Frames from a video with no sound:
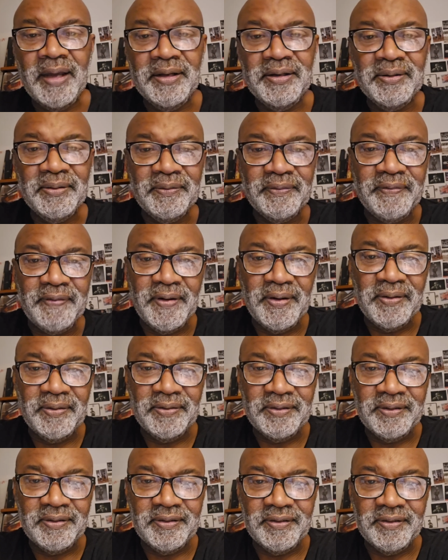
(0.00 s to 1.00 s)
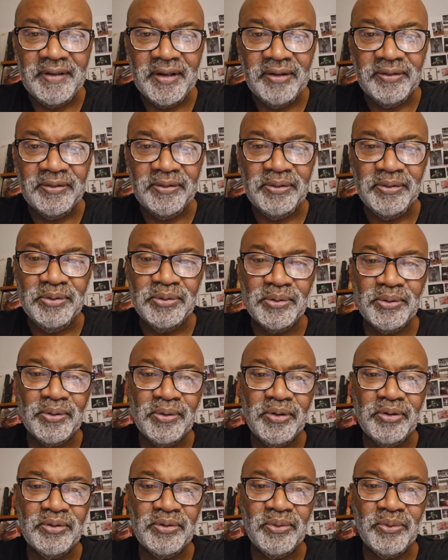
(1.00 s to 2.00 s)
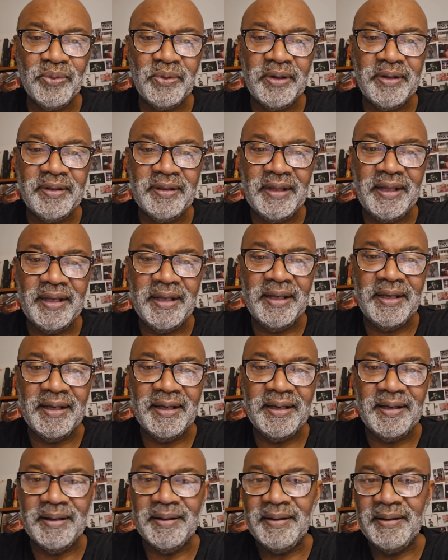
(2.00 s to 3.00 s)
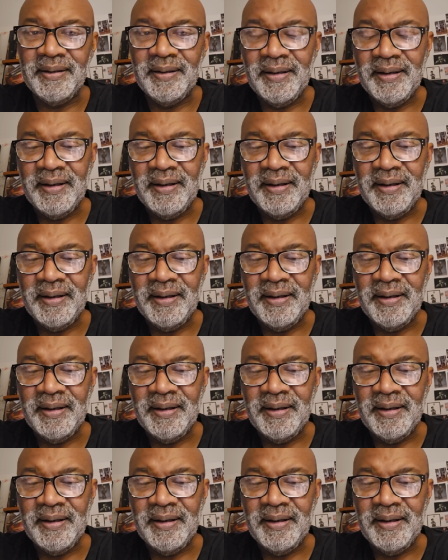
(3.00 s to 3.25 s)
How you doing, folks? This is Nelson George with a